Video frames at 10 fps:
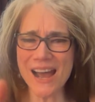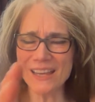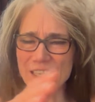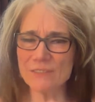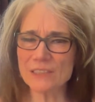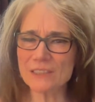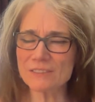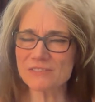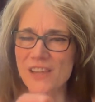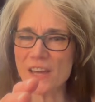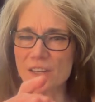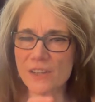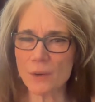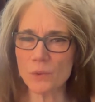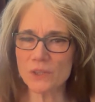And even a little flat on
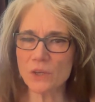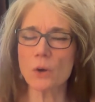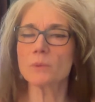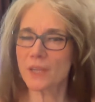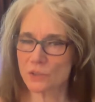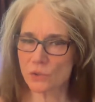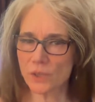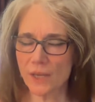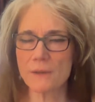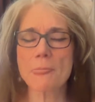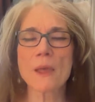that one note. That's okay.